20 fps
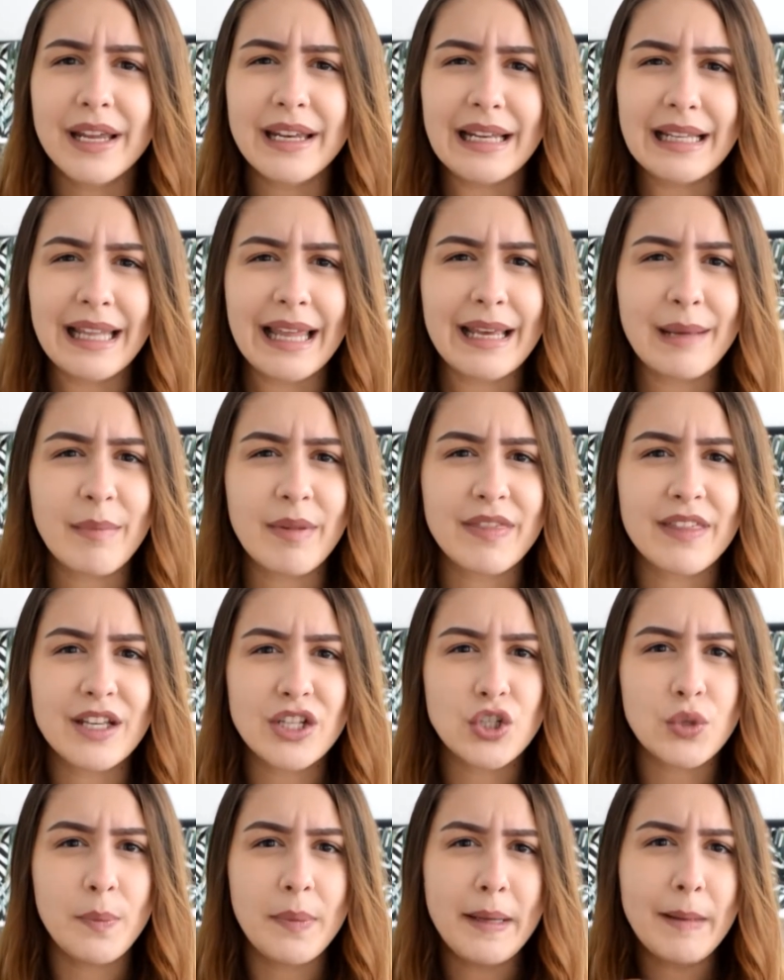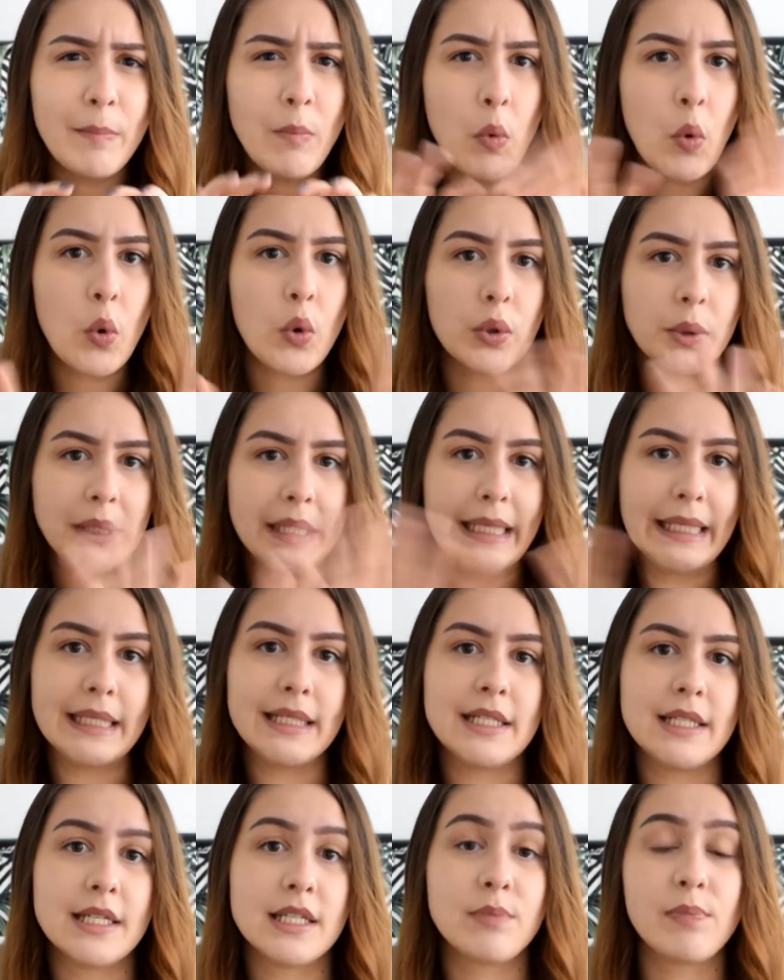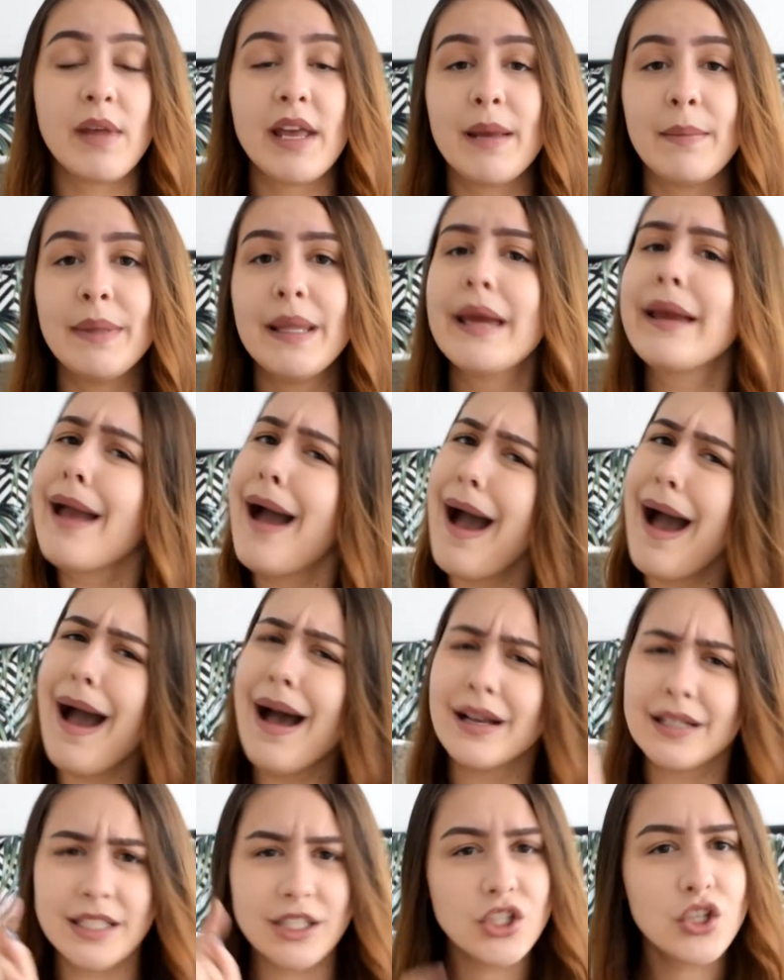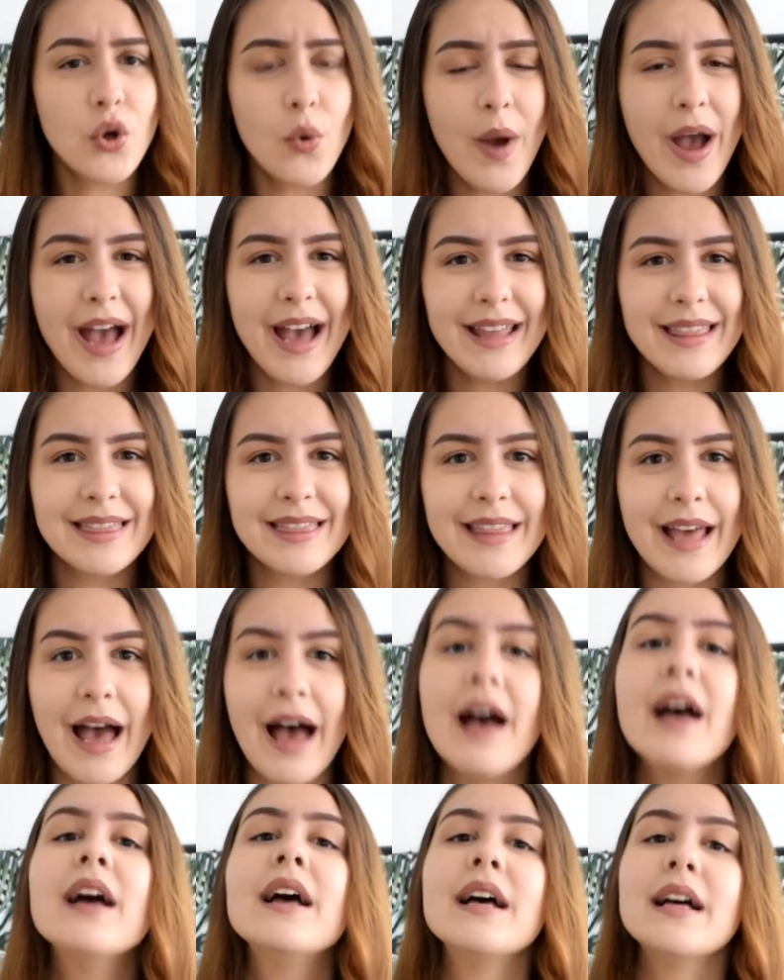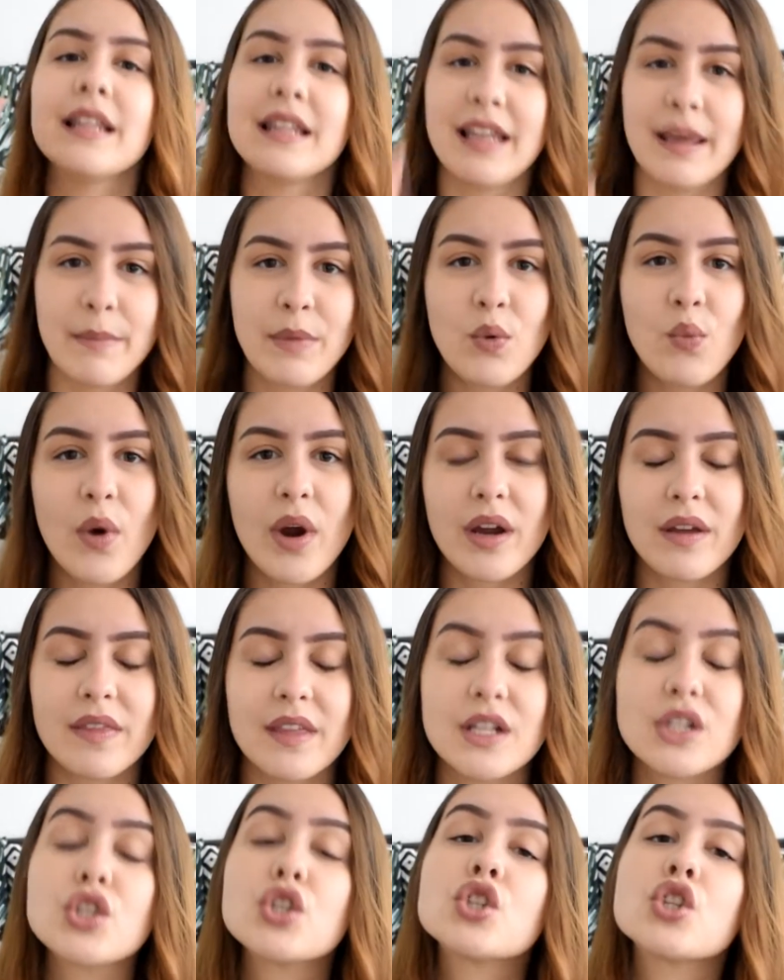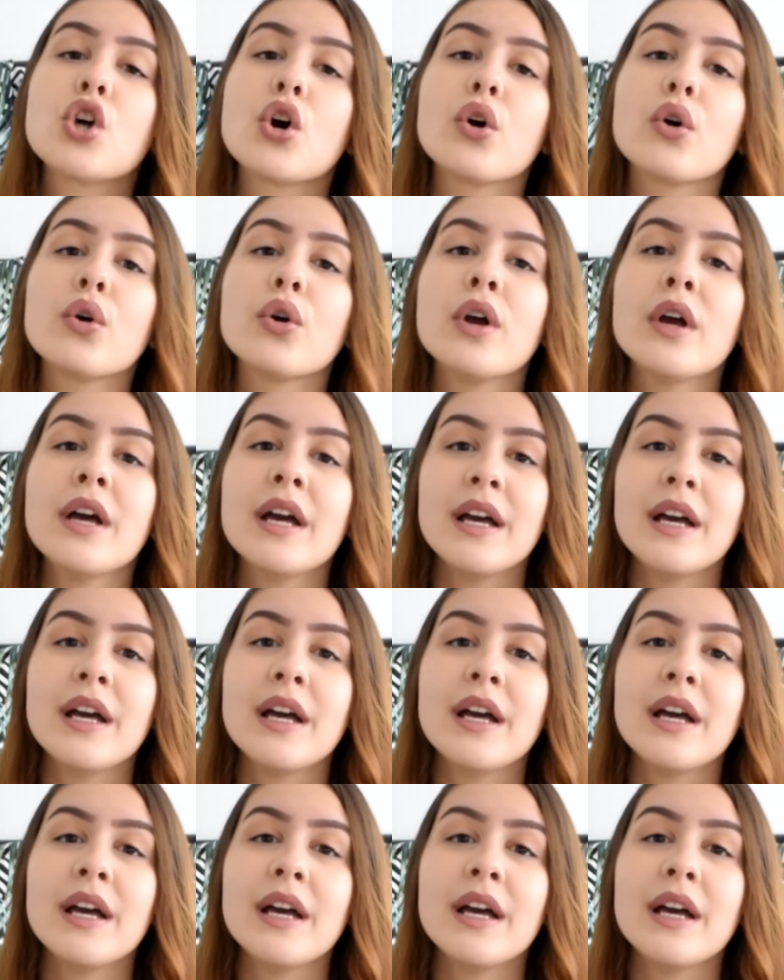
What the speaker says: And I like my things to be more like display and be like, ah, I didn't know I had that, let me wear this. So